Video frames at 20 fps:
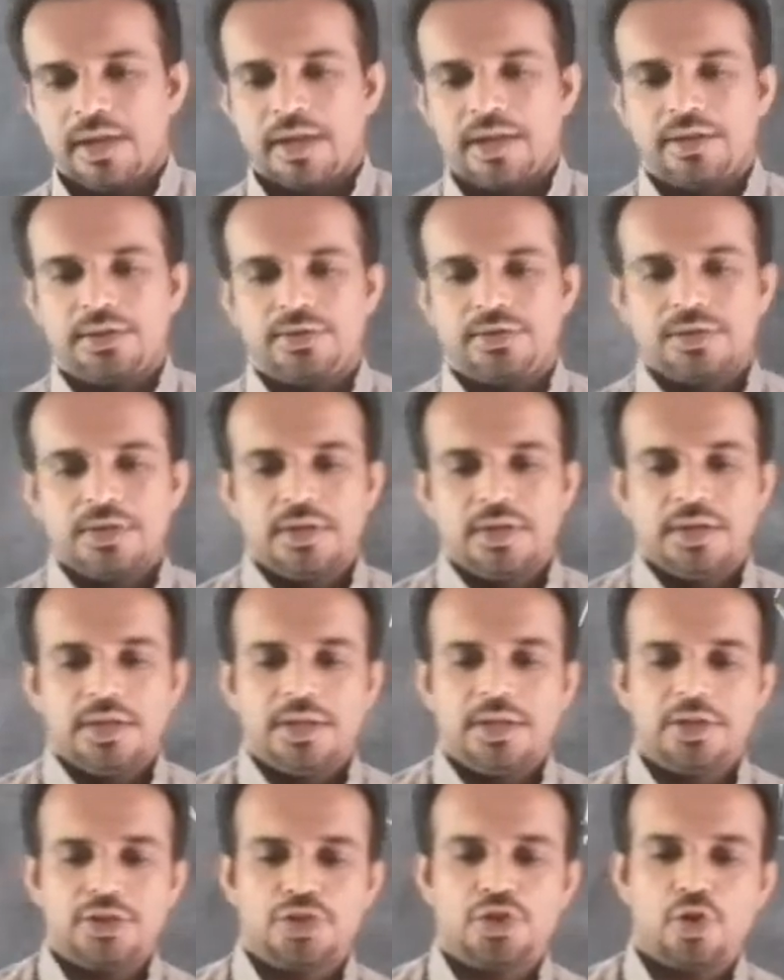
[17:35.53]

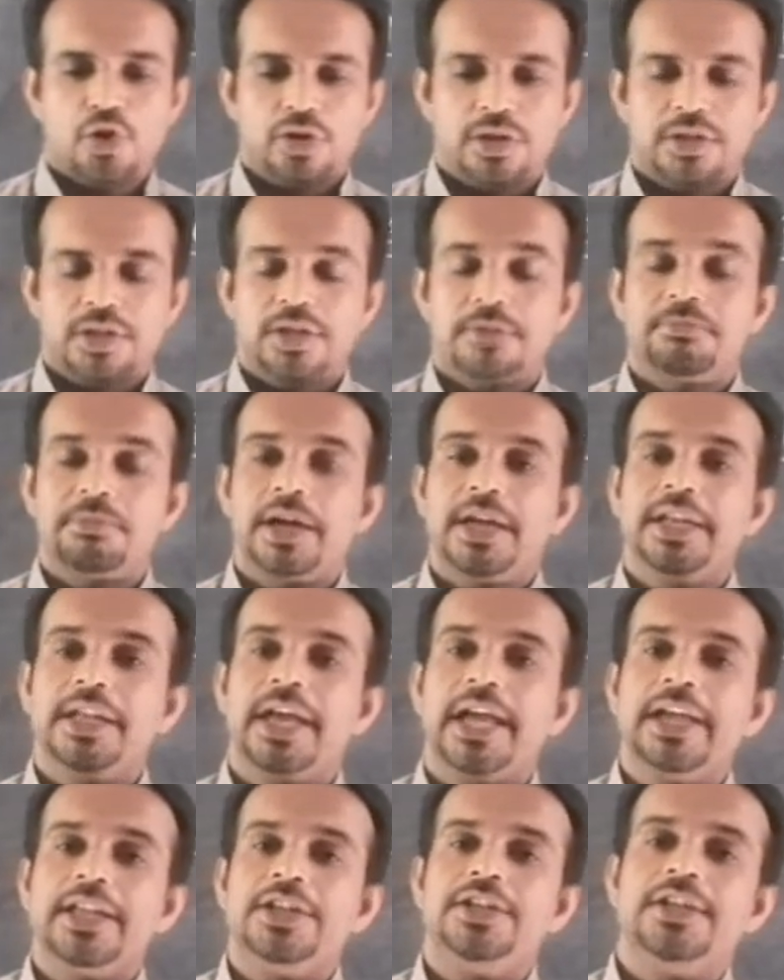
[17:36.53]
And in short, by
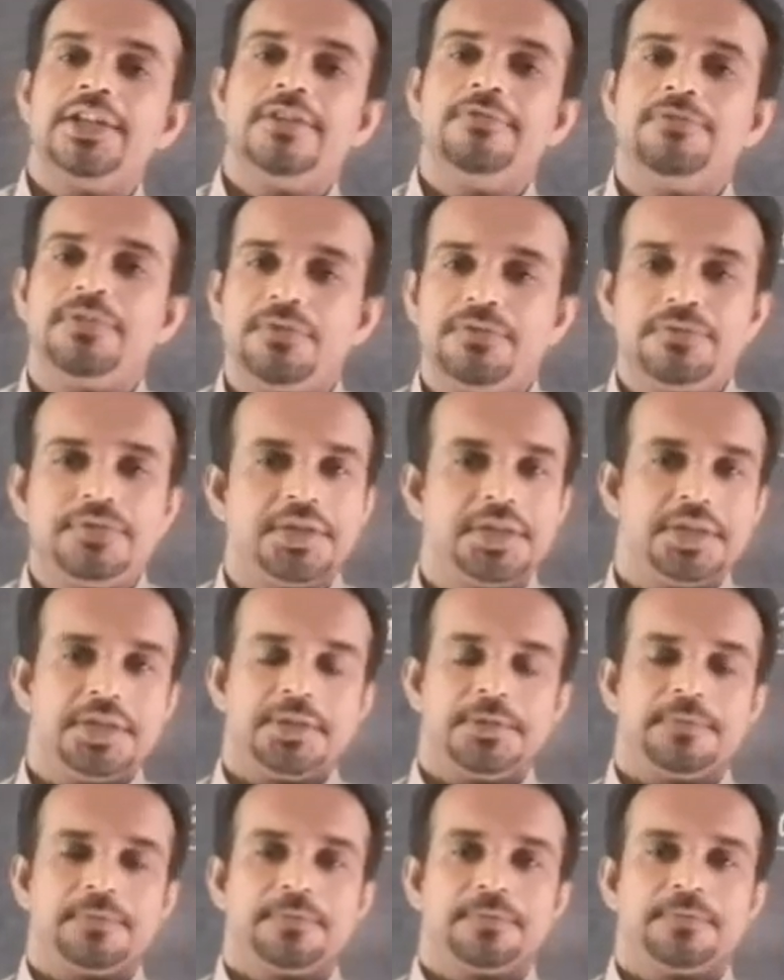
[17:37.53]

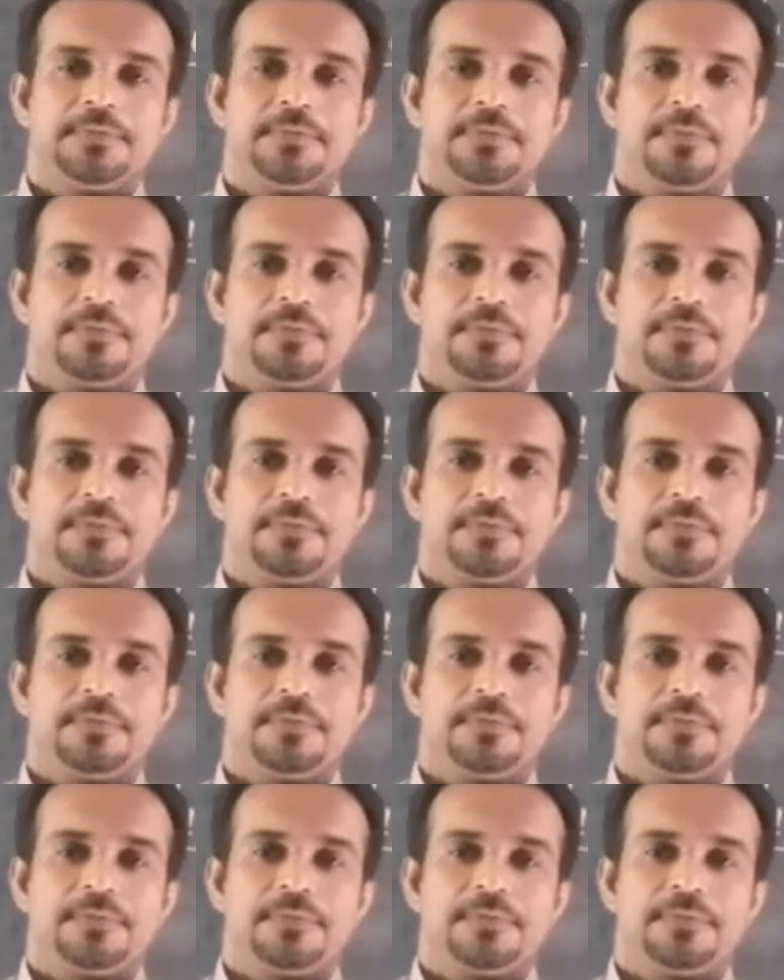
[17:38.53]
1950,